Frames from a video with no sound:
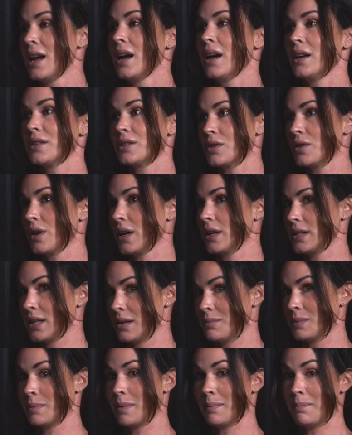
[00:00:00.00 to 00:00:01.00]
And so a lot of
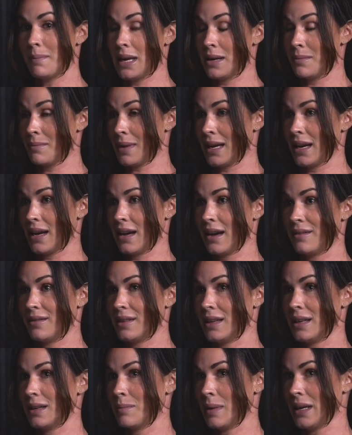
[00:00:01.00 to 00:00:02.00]
times men might have
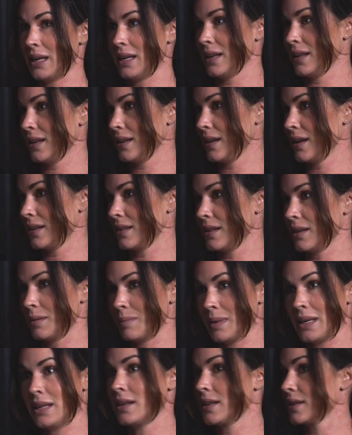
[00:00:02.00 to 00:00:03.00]
like pain at their
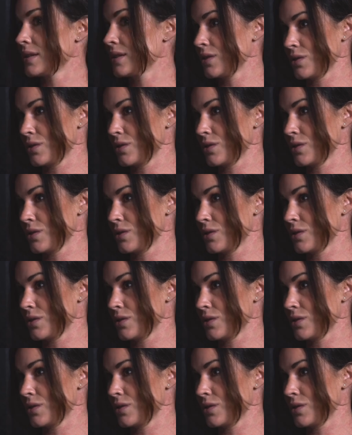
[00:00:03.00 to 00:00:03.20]
penis,